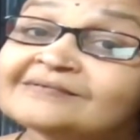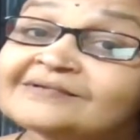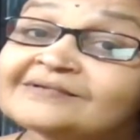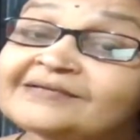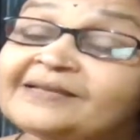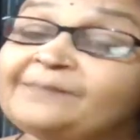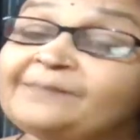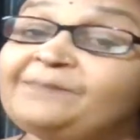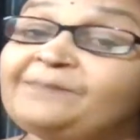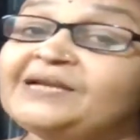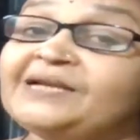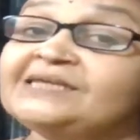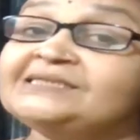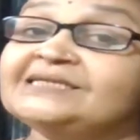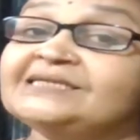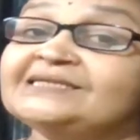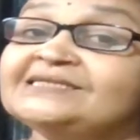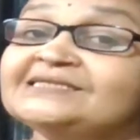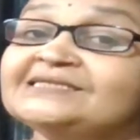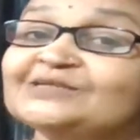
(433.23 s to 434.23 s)

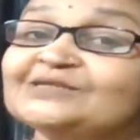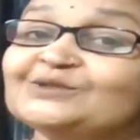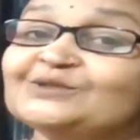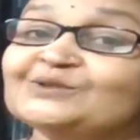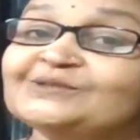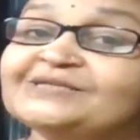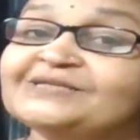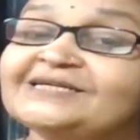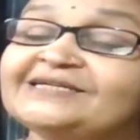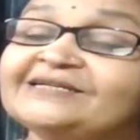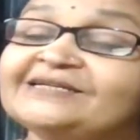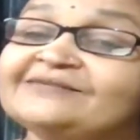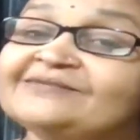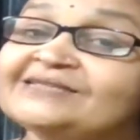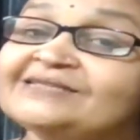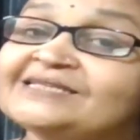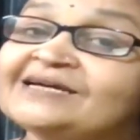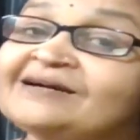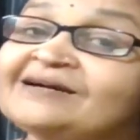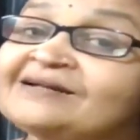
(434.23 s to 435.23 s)
depletion is associated with
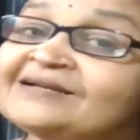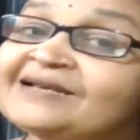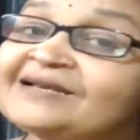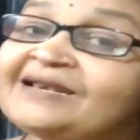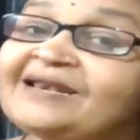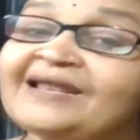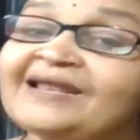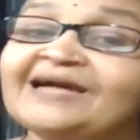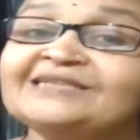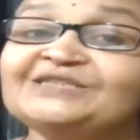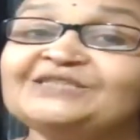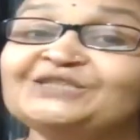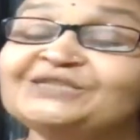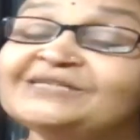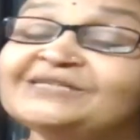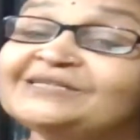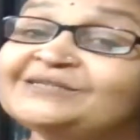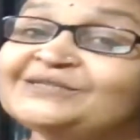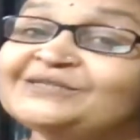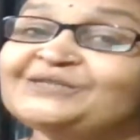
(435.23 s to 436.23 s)
the
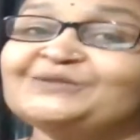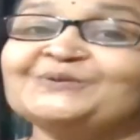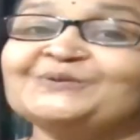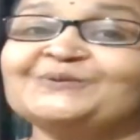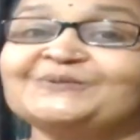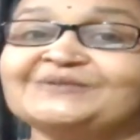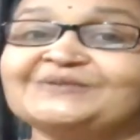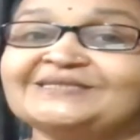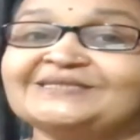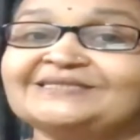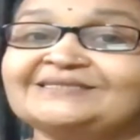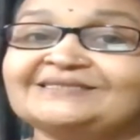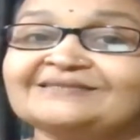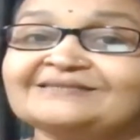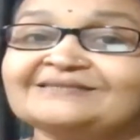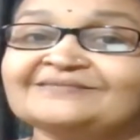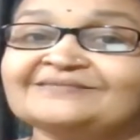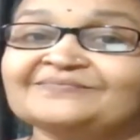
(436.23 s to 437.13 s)
natural resources.